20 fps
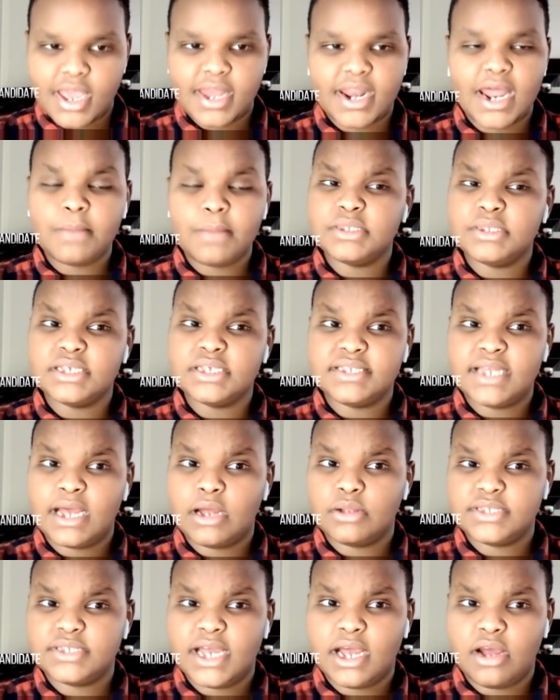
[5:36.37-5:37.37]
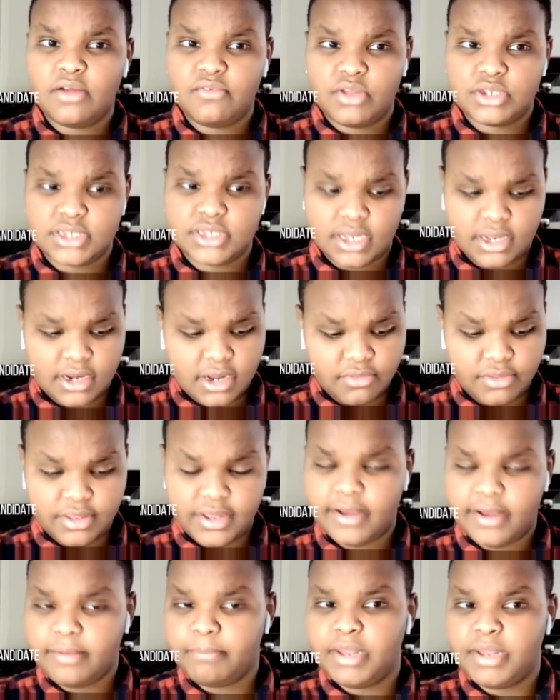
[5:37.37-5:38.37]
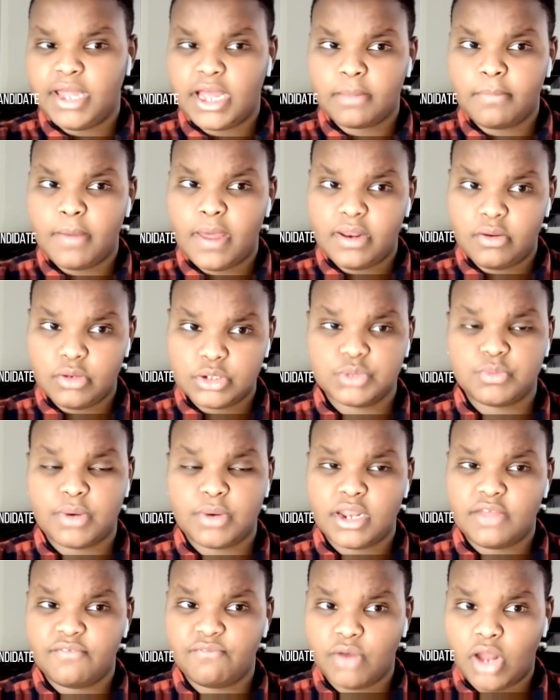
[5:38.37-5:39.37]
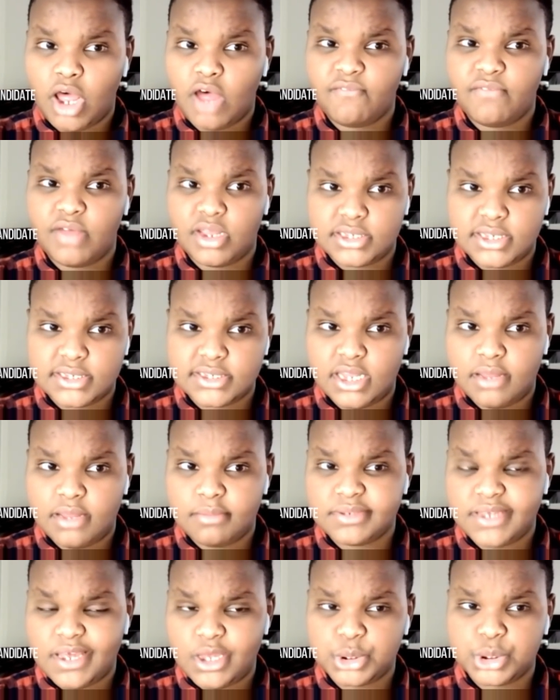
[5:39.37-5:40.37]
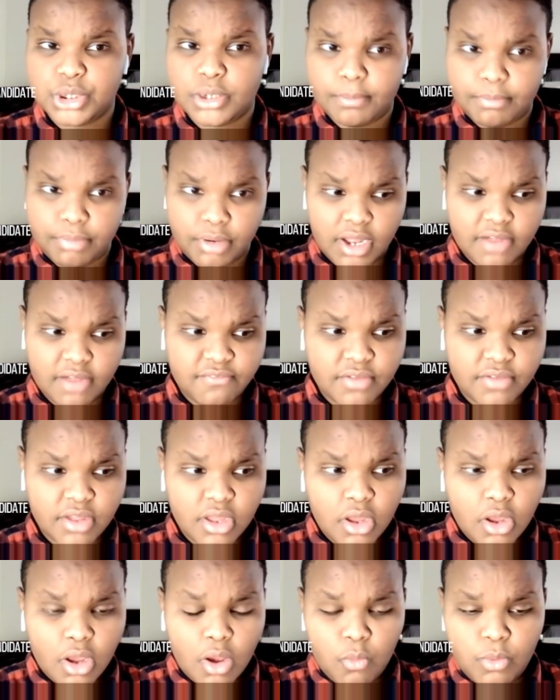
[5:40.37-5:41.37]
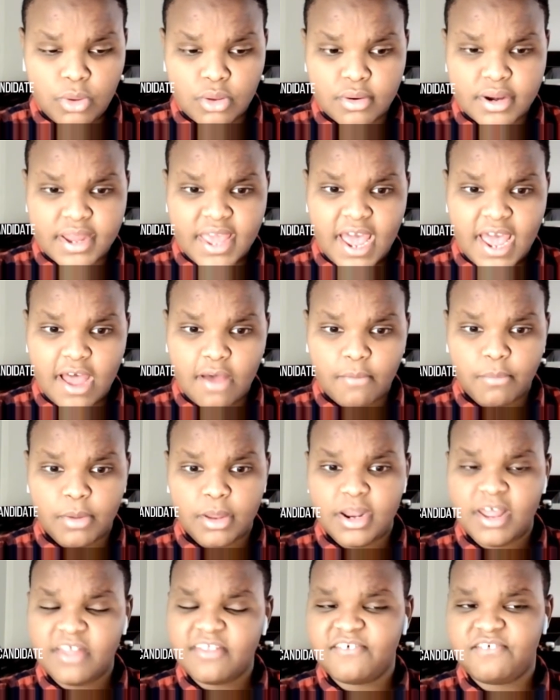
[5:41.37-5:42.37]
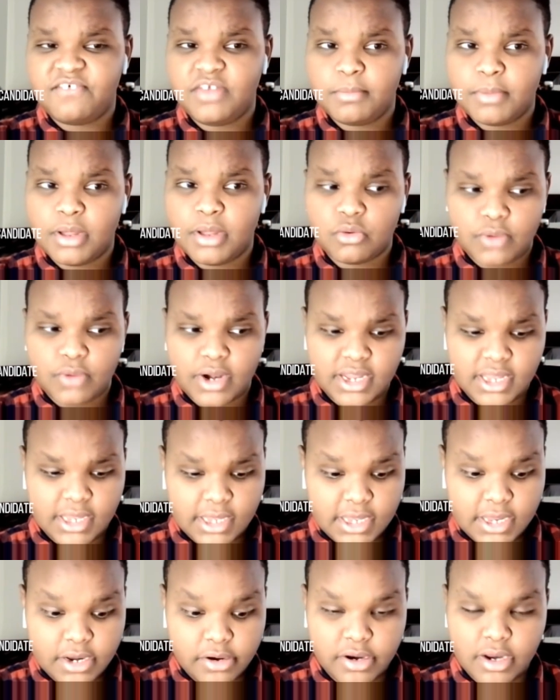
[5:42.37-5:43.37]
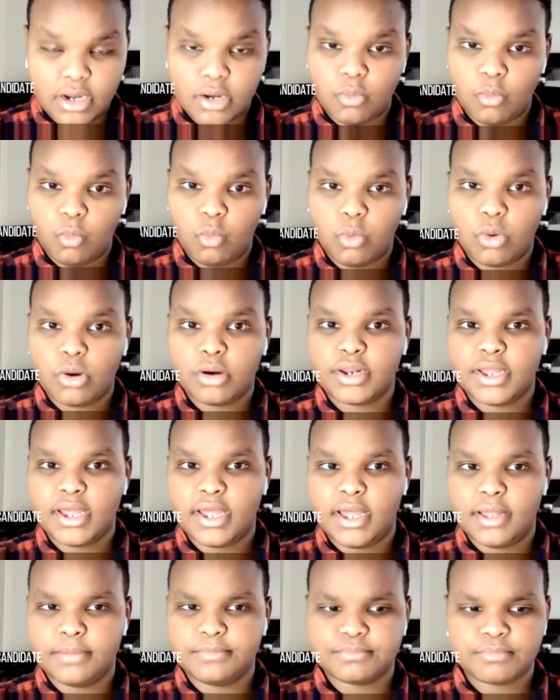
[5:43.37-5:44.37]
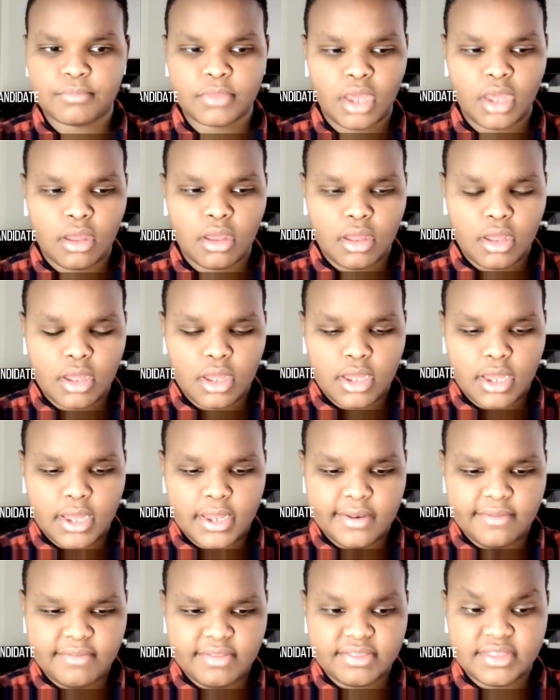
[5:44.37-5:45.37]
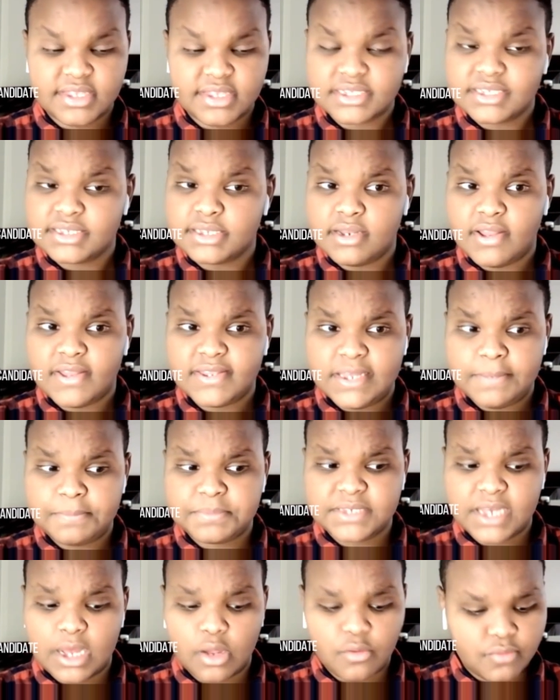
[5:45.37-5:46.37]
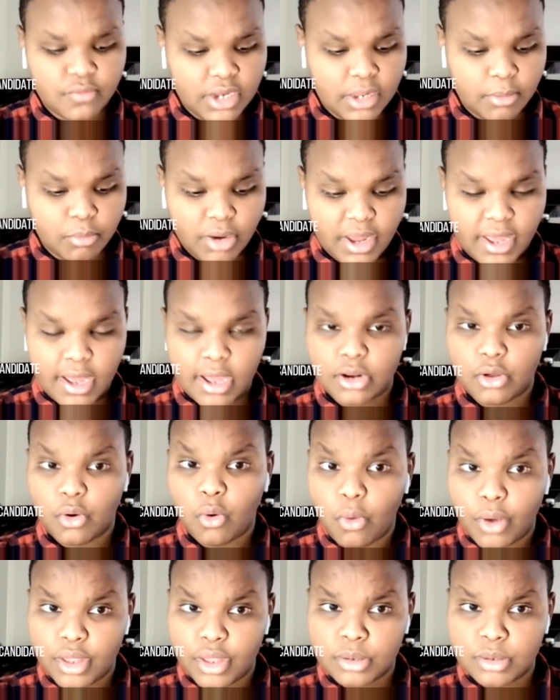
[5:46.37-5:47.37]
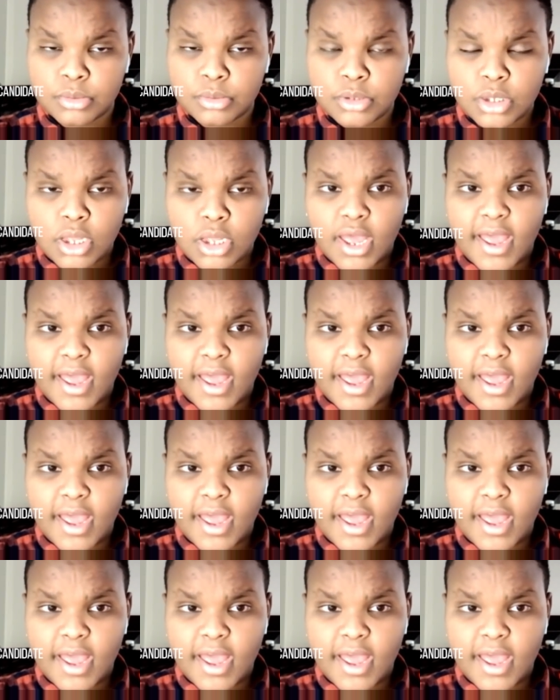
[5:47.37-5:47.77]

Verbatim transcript: In Edmonton downtown, there's another young black man who's running for office. His name's Adrian Bruff. We already have another female running here in Ward, uh, in the in the deep south named Rhiannon Hoyle,